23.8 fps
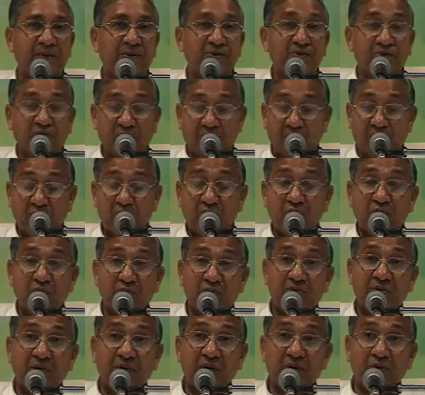So how to
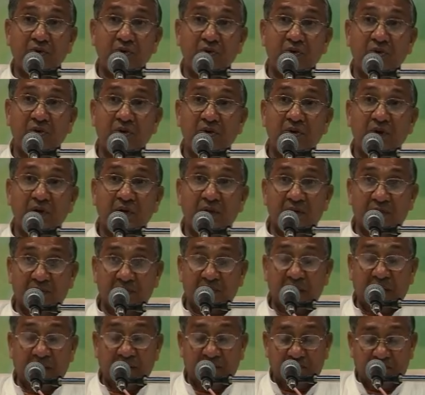control
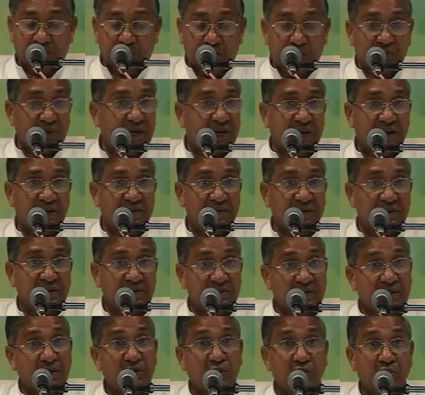and both are having
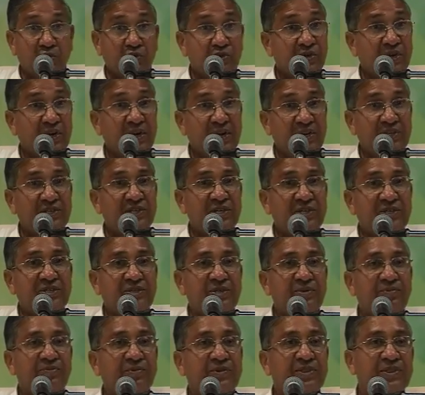the close
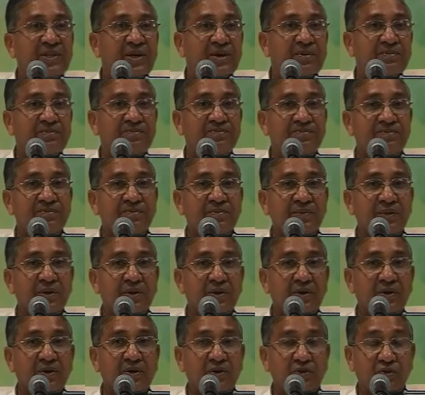relationship with them.
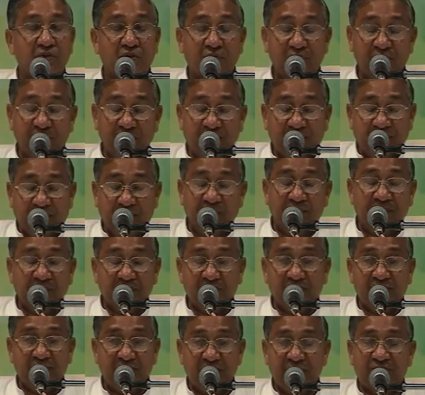Though we very
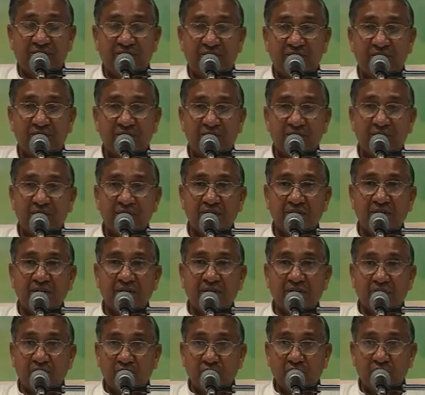much wish
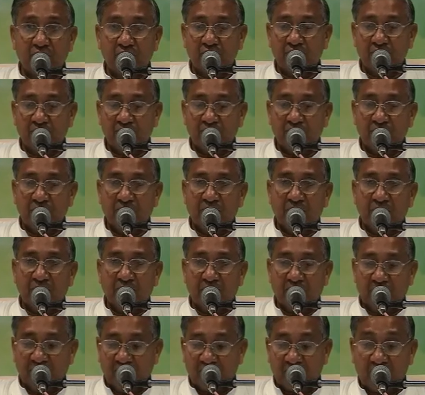to
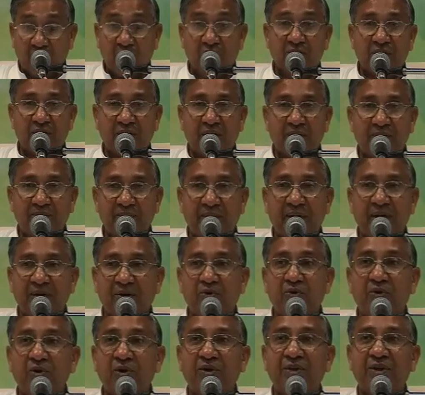uh, conquer my
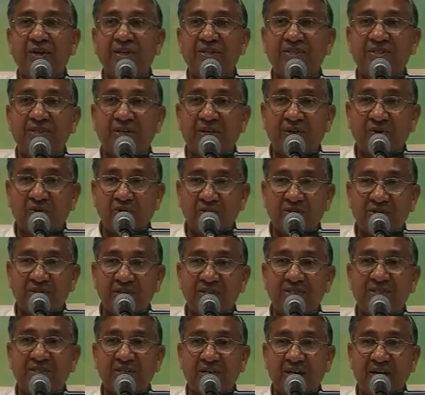old nature, old
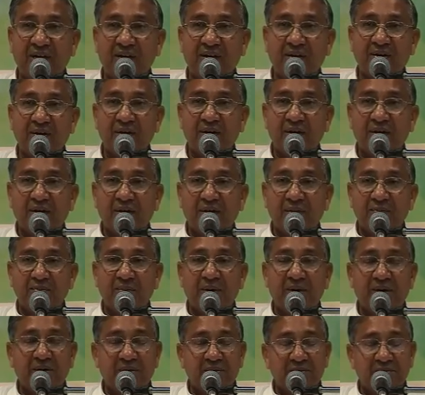sanskar,
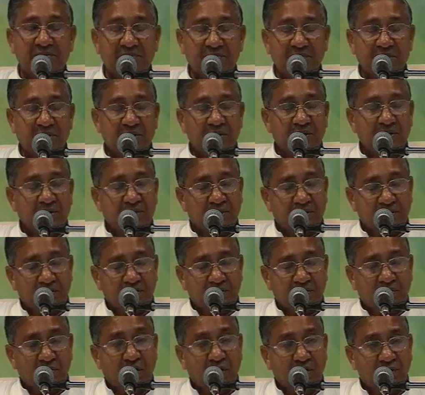but
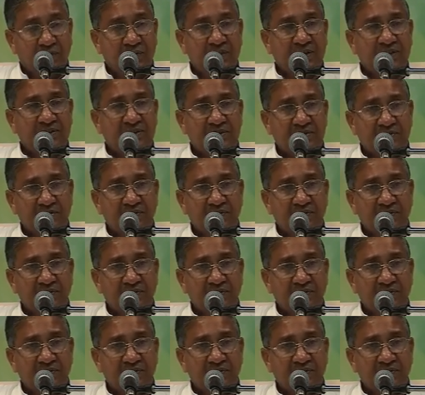always